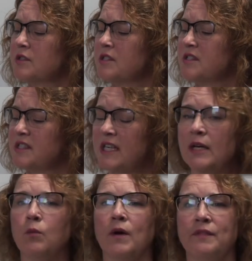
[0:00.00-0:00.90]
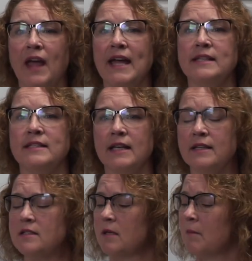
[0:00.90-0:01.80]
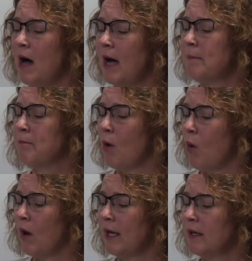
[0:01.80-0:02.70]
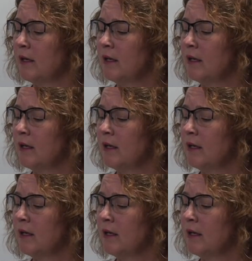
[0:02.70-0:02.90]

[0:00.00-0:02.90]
to see what they did to my boy.